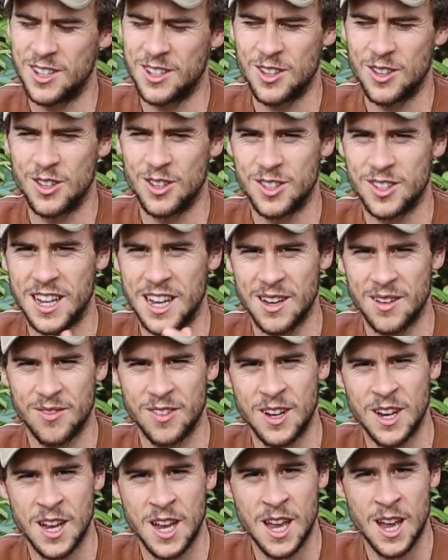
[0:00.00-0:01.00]
it to the staff
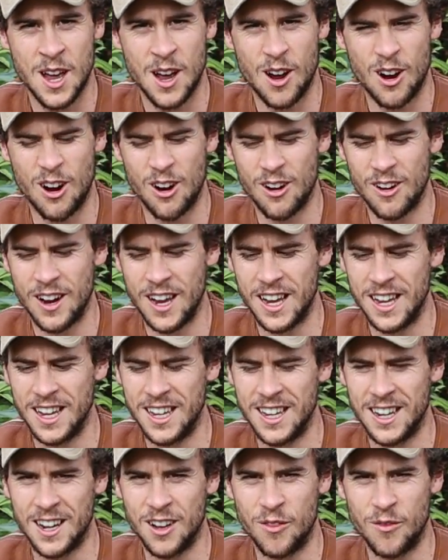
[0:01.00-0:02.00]
are
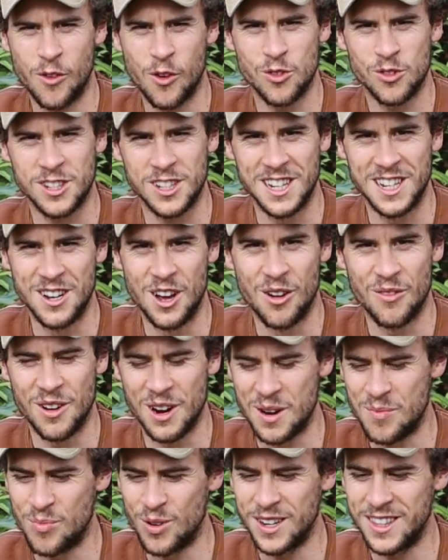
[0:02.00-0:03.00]
unfortunately not
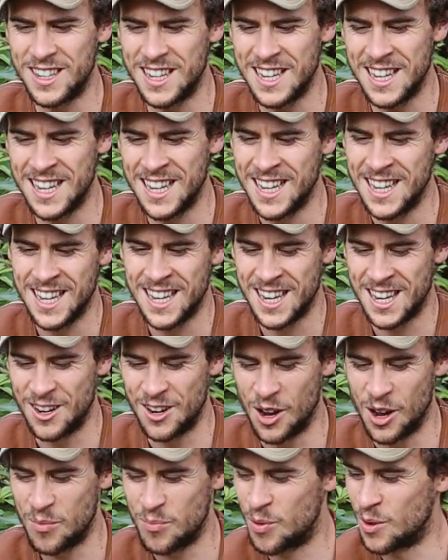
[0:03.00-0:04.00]
very pretty. You
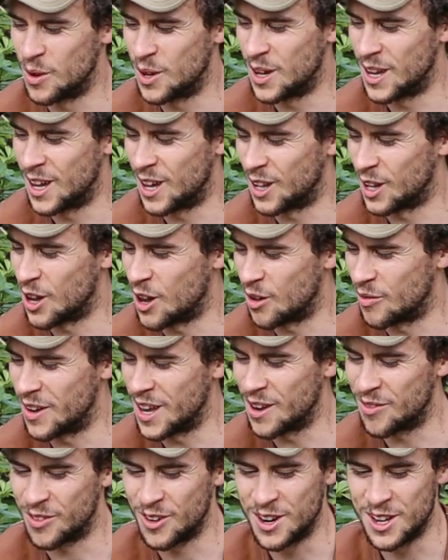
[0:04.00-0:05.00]
know, I put a lot of
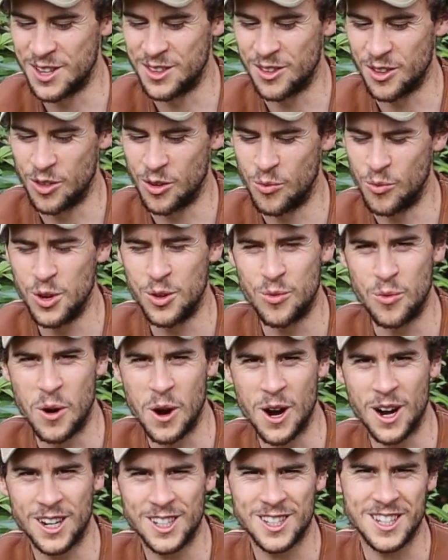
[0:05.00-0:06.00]
effort into the
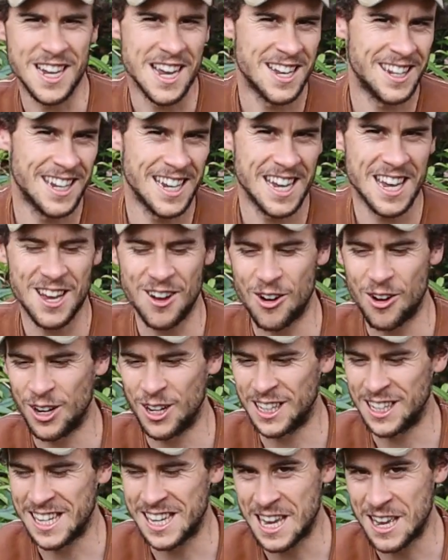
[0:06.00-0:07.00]
woodwork, sanding it,
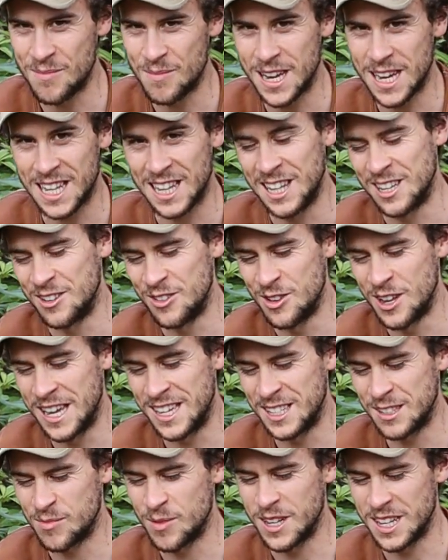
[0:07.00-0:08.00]
oiling it, making it look
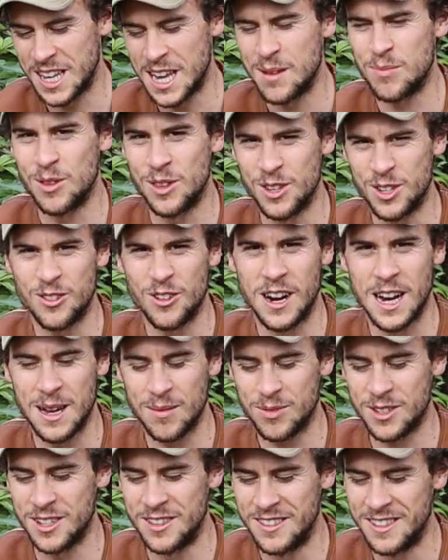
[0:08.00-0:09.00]
nice, but it came to the
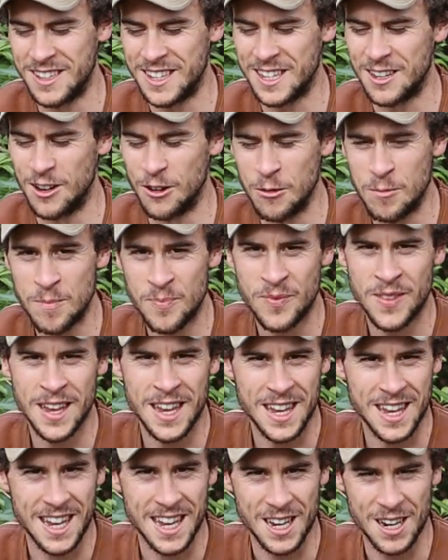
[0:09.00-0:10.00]
straps and, you know,
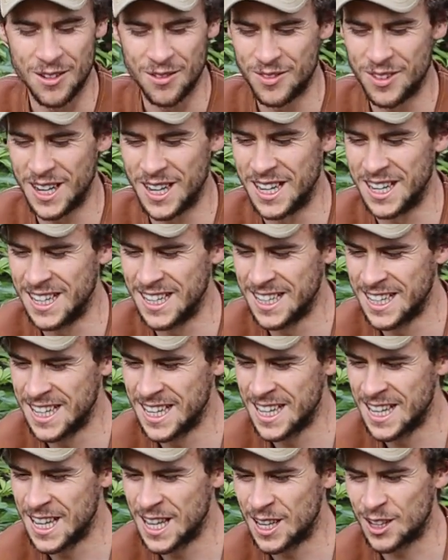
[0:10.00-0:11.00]
kind of
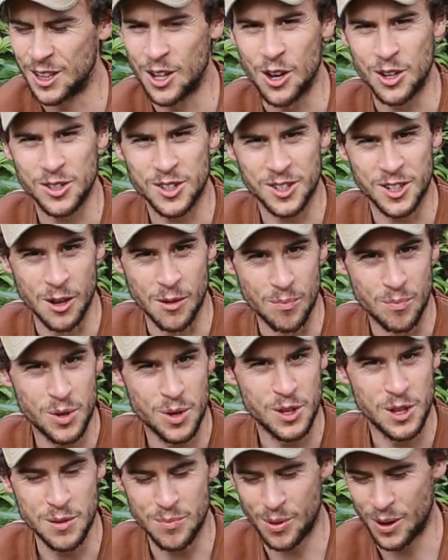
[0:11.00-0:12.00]
lost some
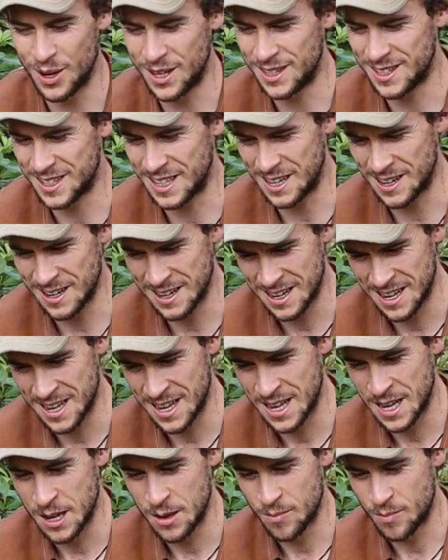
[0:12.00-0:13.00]
beauty points there.
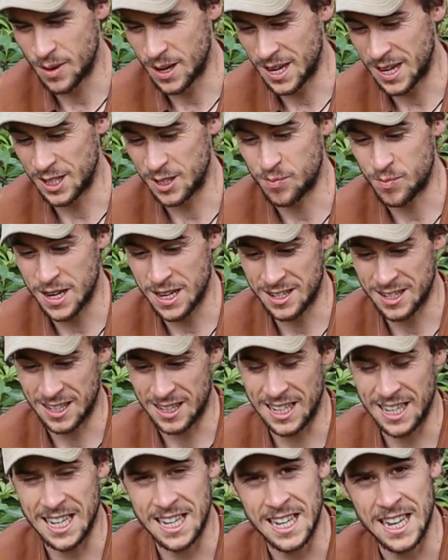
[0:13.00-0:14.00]
But it's
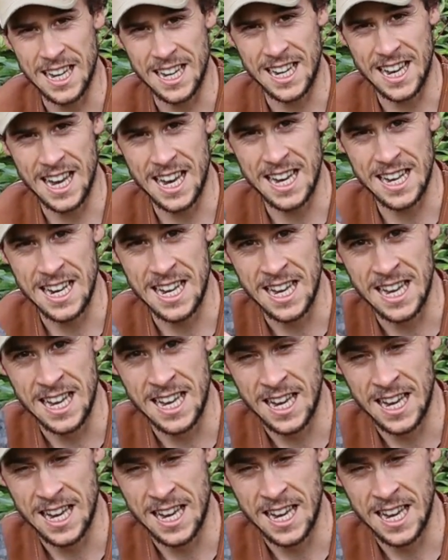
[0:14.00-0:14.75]
basically, again,